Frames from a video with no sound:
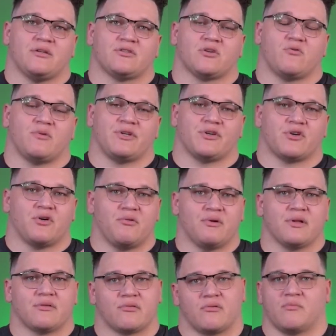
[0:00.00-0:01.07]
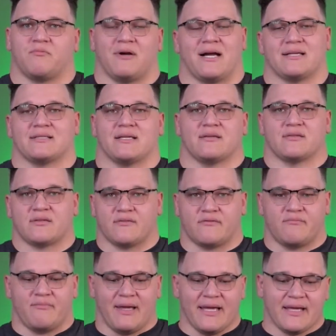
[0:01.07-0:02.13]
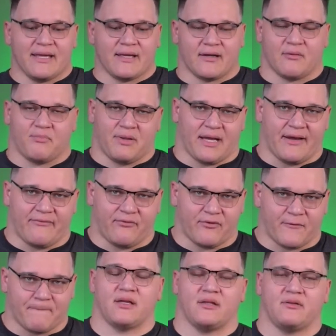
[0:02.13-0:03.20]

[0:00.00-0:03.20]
So when you're going through the process of making a platform,